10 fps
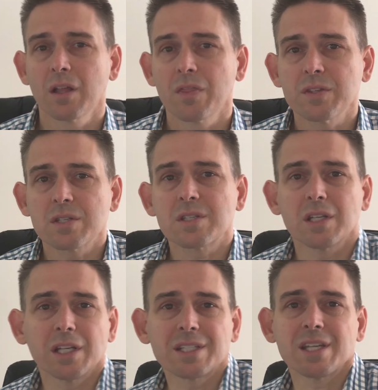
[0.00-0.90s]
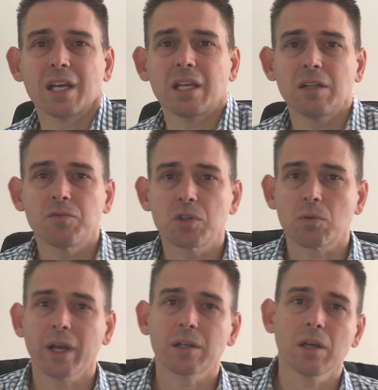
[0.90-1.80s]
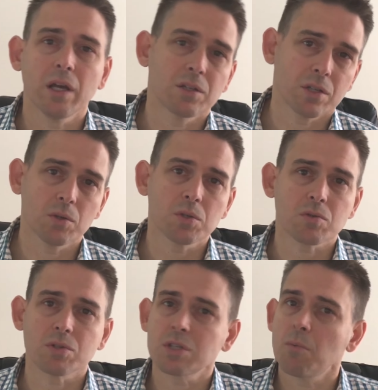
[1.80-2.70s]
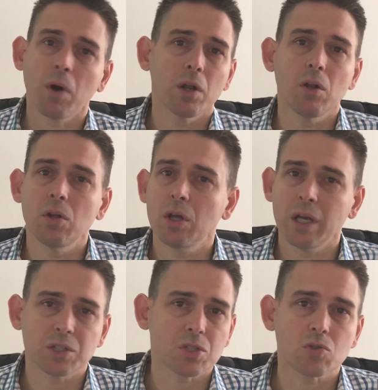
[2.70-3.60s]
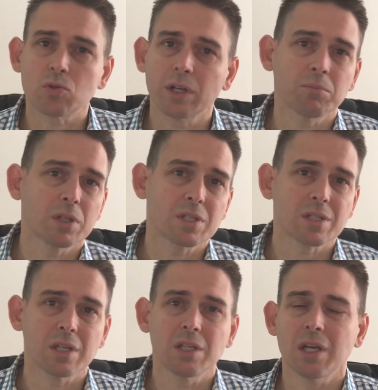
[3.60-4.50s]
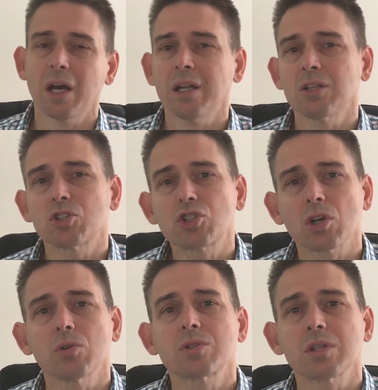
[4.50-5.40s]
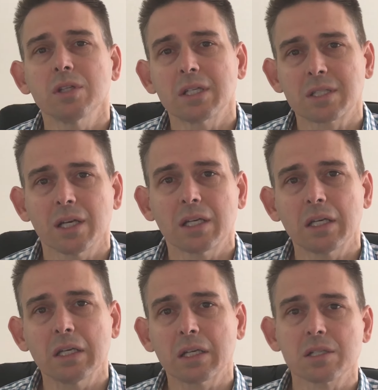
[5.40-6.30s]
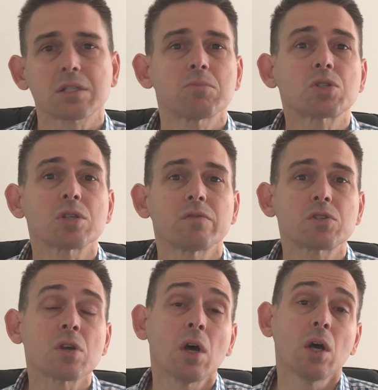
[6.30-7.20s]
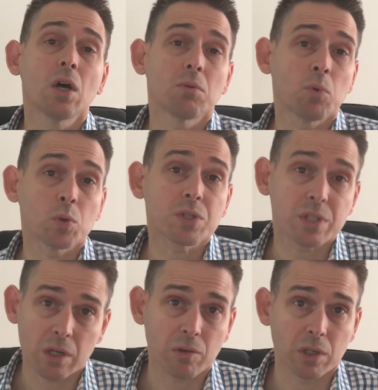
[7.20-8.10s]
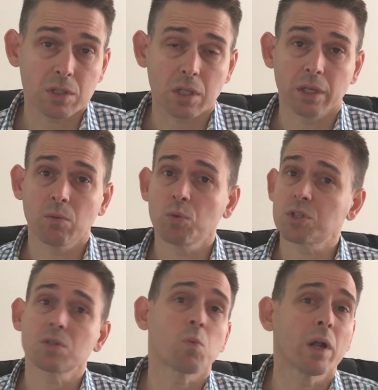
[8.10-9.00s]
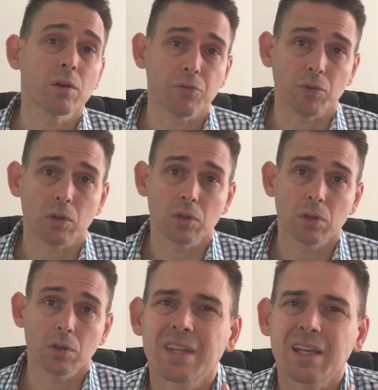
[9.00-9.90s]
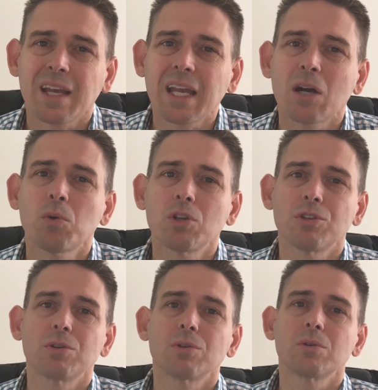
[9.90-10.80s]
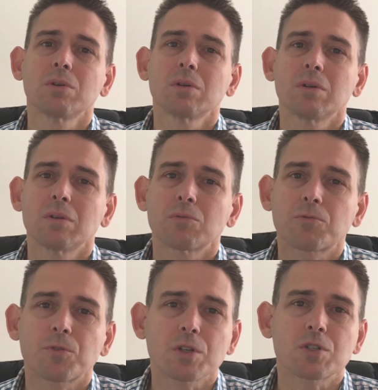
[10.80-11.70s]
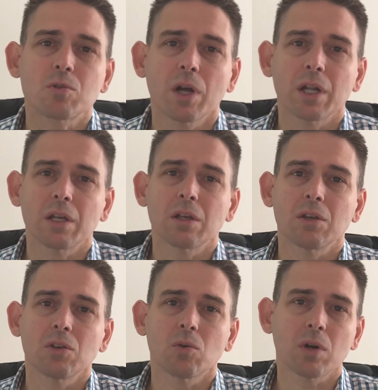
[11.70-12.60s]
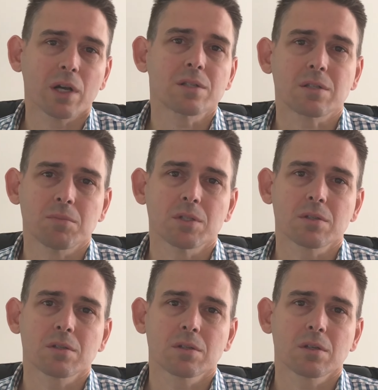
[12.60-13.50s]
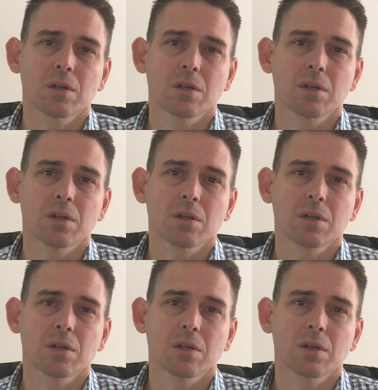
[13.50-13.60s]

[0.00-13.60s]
This is an executive director at Telstra, someone extremely senior, and it shows that they're taking customer service more seriously, which is wonderful. How are you frustrating your customers?